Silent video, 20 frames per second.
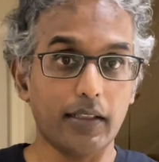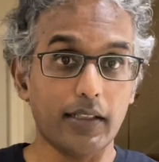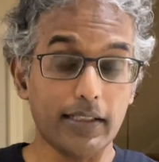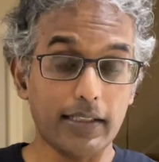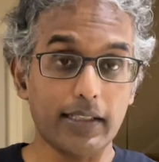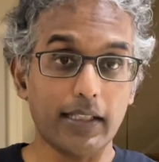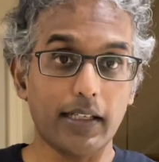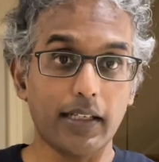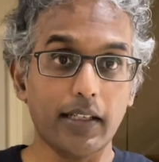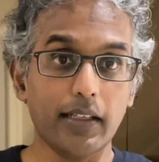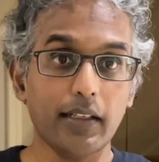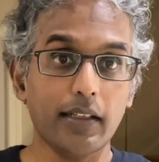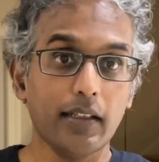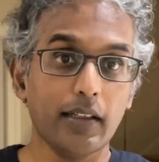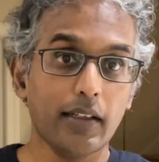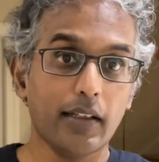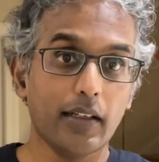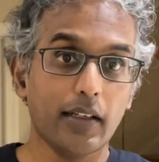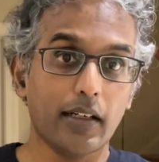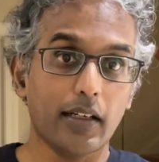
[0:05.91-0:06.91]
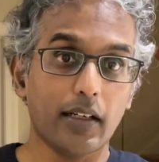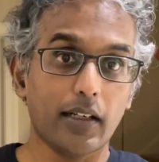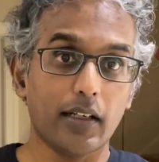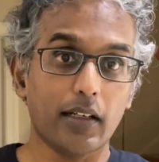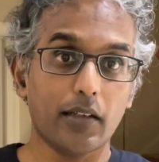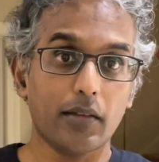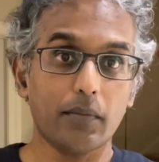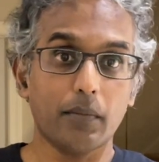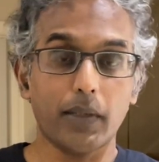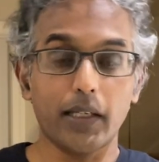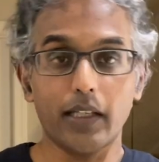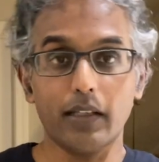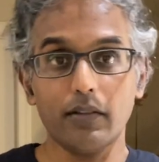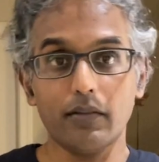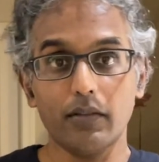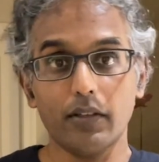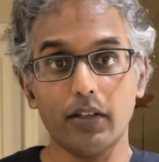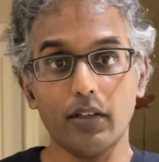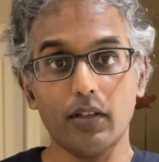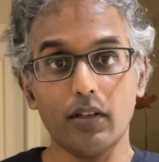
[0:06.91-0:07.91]
design um,
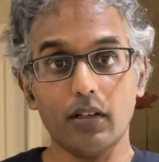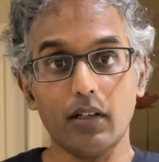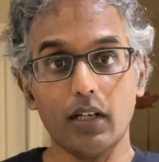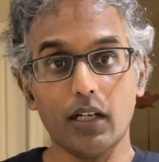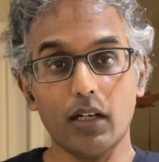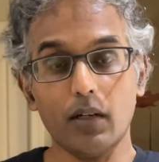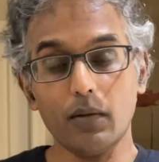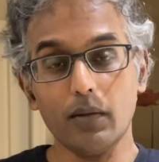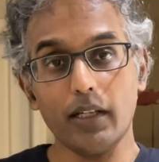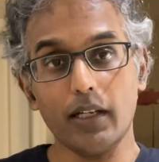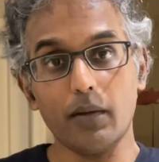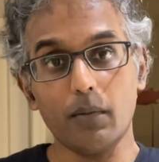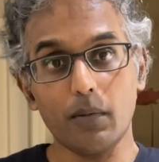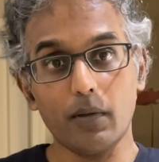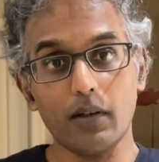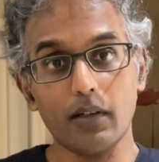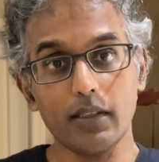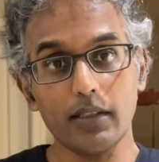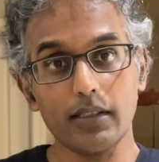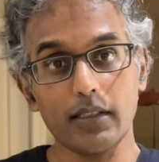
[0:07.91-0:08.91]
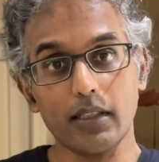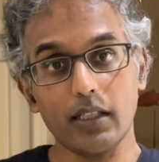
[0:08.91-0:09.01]
and you know how that works.